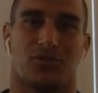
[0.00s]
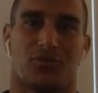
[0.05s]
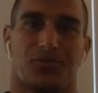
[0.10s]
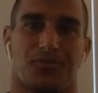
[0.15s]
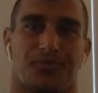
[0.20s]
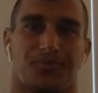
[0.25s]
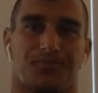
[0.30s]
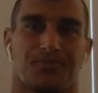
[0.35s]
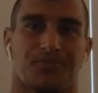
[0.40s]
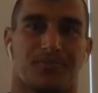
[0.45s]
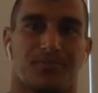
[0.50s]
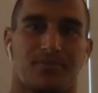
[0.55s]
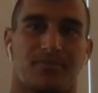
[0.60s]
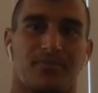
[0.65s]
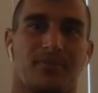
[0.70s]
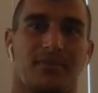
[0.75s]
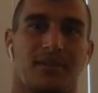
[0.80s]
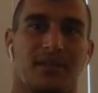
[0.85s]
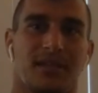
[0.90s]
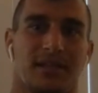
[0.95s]
So
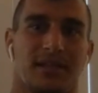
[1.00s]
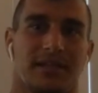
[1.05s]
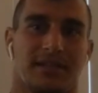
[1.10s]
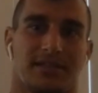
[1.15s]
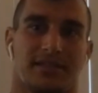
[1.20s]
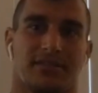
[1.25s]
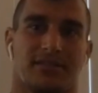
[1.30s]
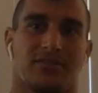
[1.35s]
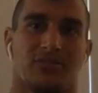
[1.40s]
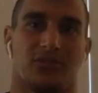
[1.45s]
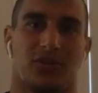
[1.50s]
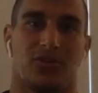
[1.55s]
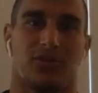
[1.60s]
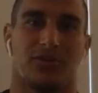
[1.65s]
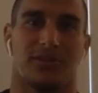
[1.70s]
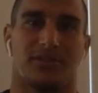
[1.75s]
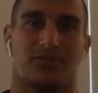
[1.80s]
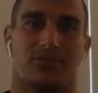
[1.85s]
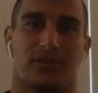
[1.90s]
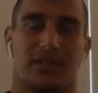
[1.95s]
it's, you
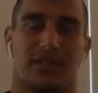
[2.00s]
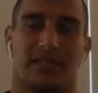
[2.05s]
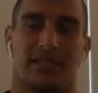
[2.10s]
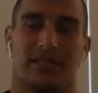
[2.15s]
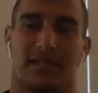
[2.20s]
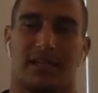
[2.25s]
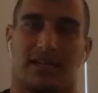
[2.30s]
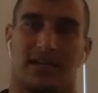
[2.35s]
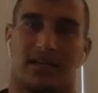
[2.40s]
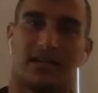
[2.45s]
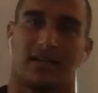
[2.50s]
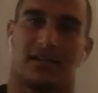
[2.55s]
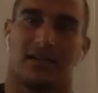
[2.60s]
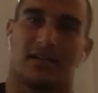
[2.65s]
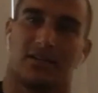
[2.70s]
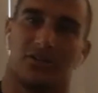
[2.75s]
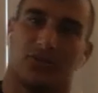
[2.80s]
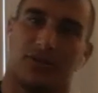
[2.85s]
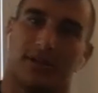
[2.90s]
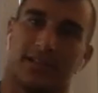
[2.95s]
know, it's really
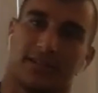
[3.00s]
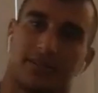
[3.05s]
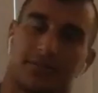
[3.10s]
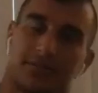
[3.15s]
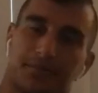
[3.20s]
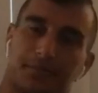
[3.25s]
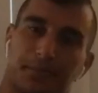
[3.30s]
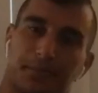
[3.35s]
great.